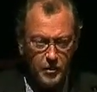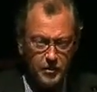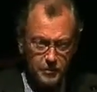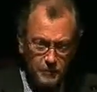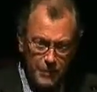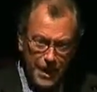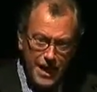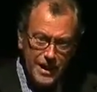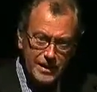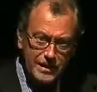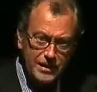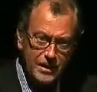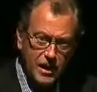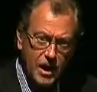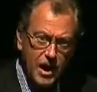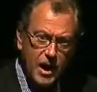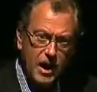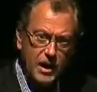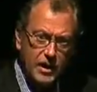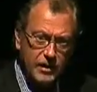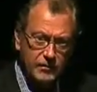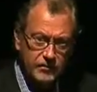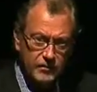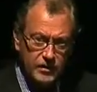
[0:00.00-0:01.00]
bad
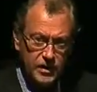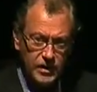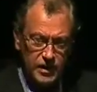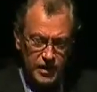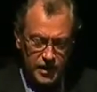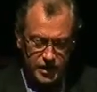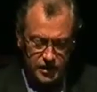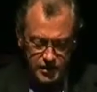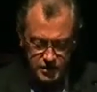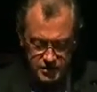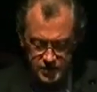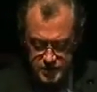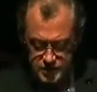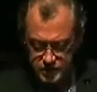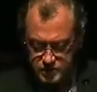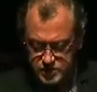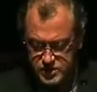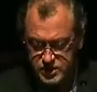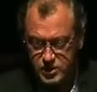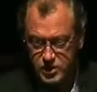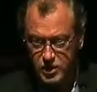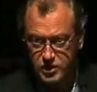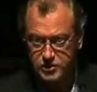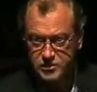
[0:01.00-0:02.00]
guy, really. He
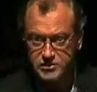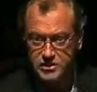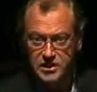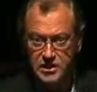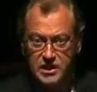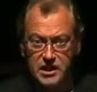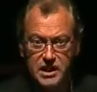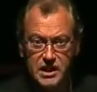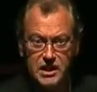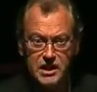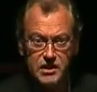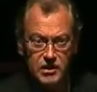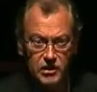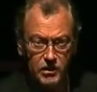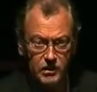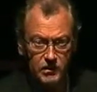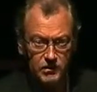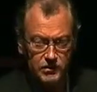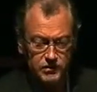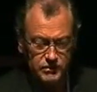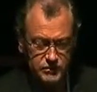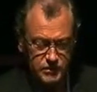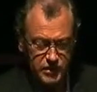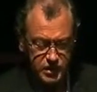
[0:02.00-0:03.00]
was called Tigrillo.
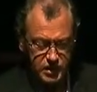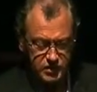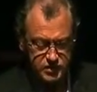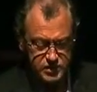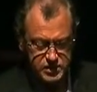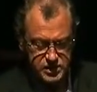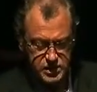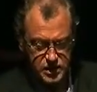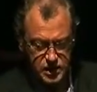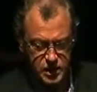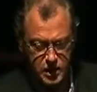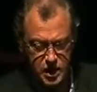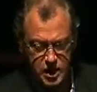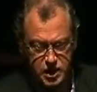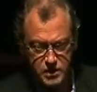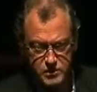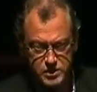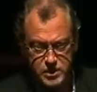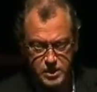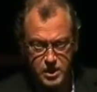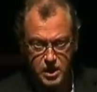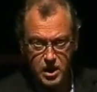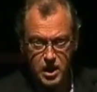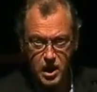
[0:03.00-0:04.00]
He was a
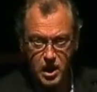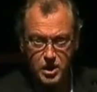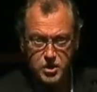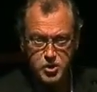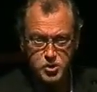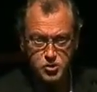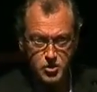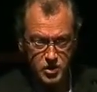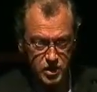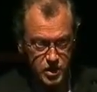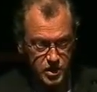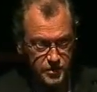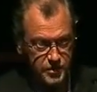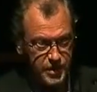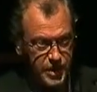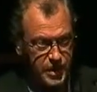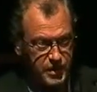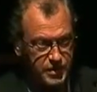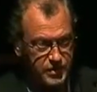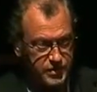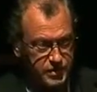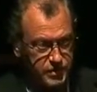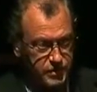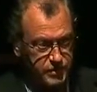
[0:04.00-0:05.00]
Contra
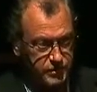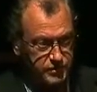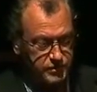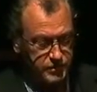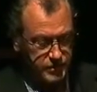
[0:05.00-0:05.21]
commander